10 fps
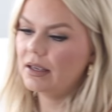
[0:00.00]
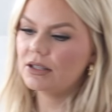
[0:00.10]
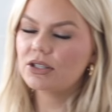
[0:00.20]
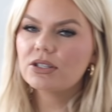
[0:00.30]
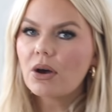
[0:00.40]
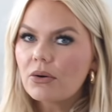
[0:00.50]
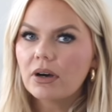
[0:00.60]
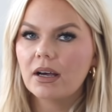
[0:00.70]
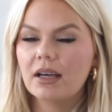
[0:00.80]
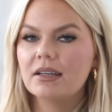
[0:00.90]
is so
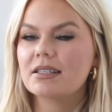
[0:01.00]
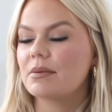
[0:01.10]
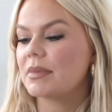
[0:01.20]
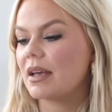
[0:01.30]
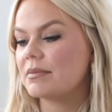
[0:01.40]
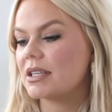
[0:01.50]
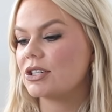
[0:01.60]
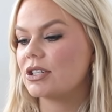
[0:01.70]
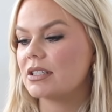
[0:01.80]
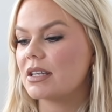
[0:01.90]
good. Sometimes
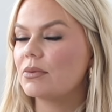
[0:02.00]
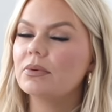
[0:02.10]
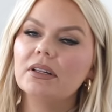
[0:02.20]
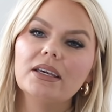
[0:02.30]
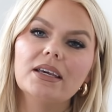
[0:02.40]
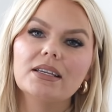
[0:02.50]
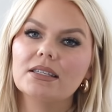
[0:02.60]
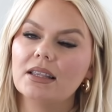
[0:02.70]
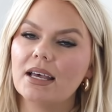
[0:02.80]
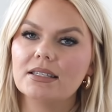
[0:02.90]
it's just, it really
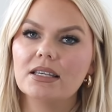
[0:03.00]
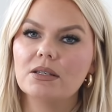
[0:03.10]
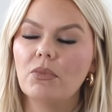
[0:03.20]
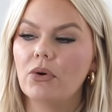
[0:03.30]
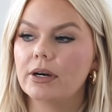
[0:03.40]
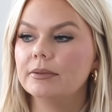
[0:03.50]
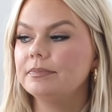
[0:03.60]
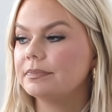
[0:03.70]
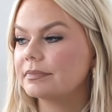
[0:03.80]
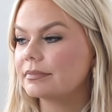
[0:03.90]
is less is more.
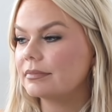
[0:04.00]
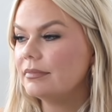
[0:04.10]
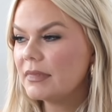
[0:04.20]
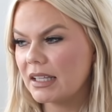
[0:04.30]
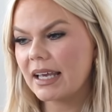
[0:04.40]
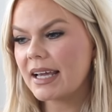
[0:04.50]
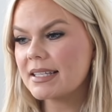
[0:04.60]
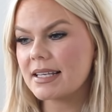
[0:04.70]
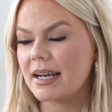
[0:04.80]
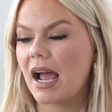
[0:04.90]
Like I
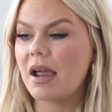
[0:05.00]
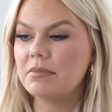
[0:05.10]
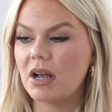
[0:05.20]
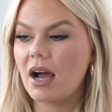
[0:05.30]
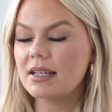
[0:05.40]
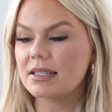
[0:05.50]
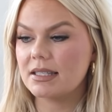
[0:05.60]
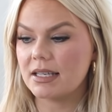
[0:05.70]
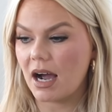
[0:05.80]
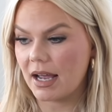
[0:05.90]
said, I'm
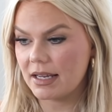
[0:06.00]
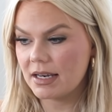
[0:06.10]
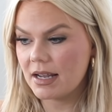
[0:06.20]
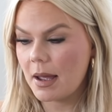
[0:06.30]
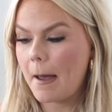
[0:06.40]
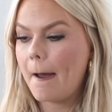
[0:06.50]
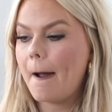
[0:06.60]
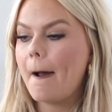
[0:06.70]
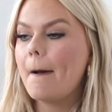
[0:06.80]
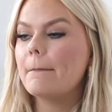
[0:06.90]
not done,
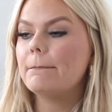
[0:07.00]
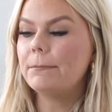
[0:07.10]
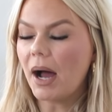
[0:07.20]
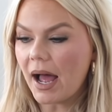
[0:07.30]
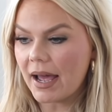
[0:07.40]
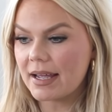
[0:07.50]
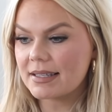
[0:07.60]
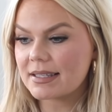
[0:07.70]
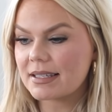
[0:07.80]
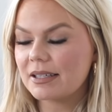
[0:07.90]

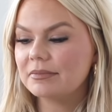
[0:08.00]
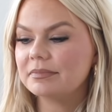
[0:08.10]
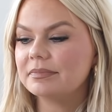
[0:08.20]
but